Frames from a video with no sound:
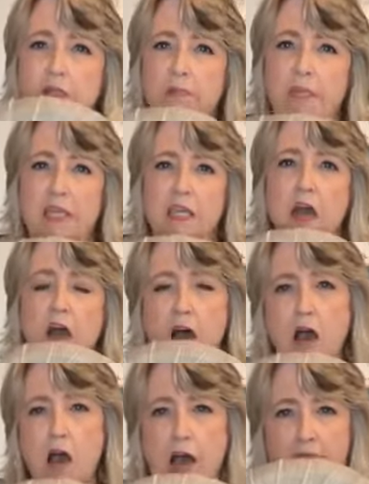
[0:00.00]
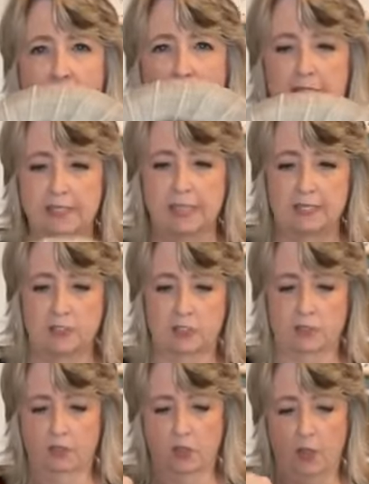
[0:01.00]
to be off
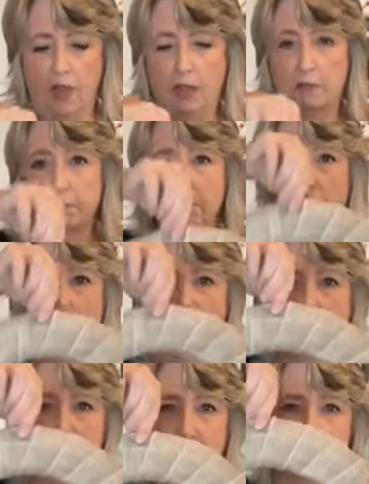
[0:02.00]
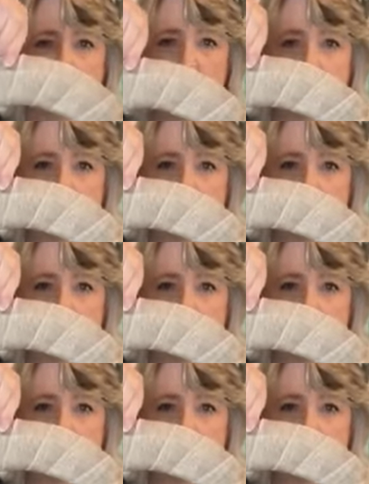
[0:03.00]
center. So I would probably make